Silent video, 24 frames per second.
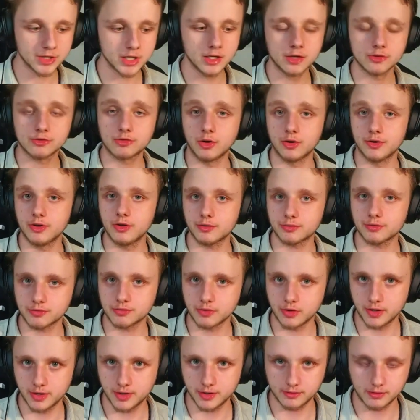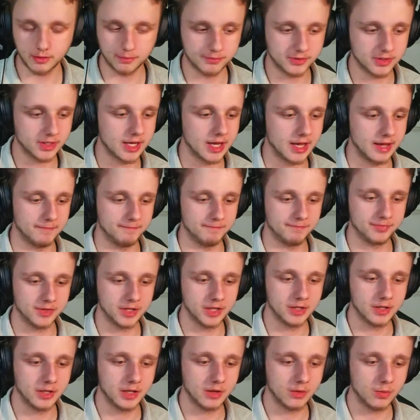So you've started up the game.
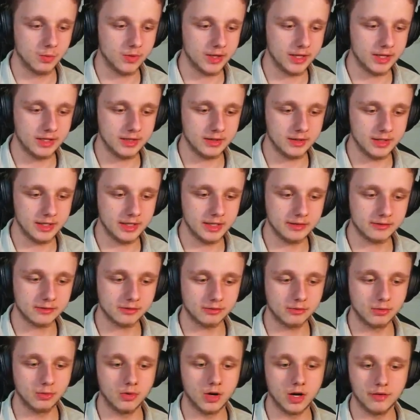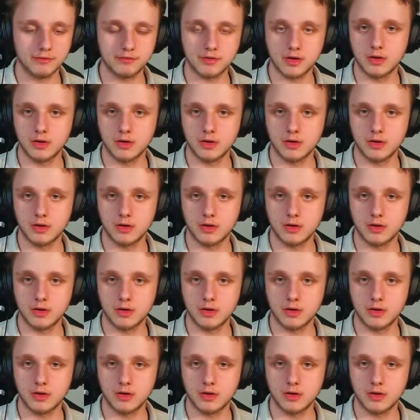We need to have a